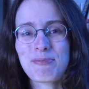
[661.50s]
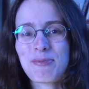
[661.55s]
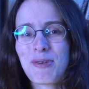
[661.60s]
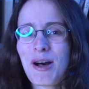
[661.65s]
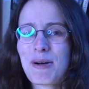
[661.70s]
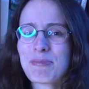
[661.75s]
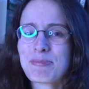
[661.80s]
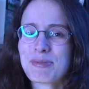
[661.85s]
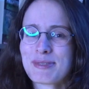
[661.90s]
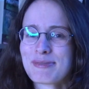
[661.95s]

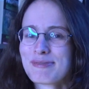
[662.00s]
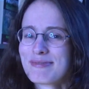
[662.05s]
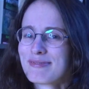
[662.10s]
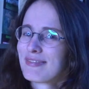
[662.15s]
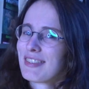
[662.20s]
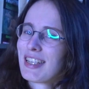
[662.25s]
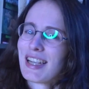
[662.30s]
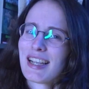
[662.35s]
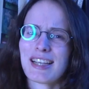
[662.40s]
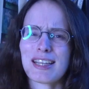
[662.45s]
props
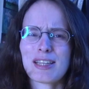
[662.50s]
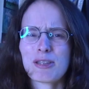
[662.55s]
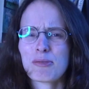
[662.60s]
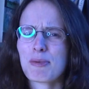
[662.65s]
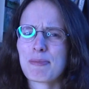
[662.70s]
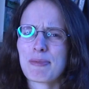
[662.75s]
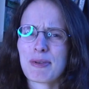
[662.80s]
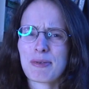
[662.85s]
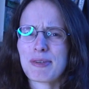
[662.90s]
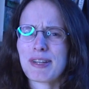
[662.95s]
it
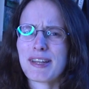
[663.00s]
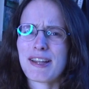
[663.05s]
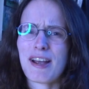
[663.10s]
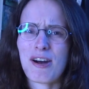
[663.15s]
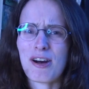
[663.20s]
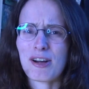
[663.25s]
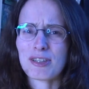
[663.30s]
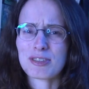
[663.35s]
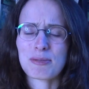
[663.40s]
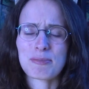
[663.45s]
would be really
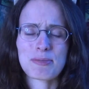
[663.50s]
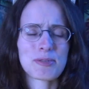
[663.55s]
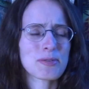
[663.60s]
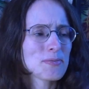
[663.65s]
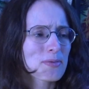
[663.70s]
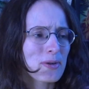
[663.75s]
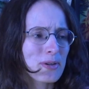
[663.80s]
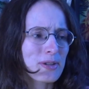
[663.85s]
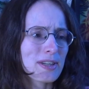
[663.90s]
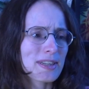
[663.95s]
awesome to
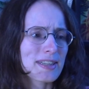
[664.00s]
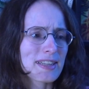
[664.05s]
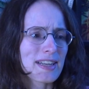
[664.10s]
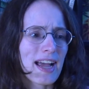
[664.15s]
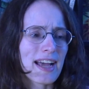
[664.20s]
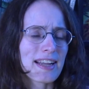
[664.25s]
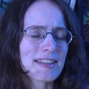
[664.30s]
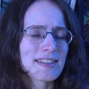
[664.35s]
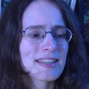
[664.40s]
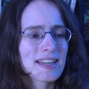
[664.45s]
work on
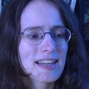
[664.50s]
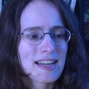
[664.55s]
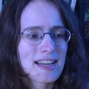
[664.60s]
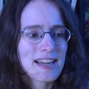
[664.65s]
that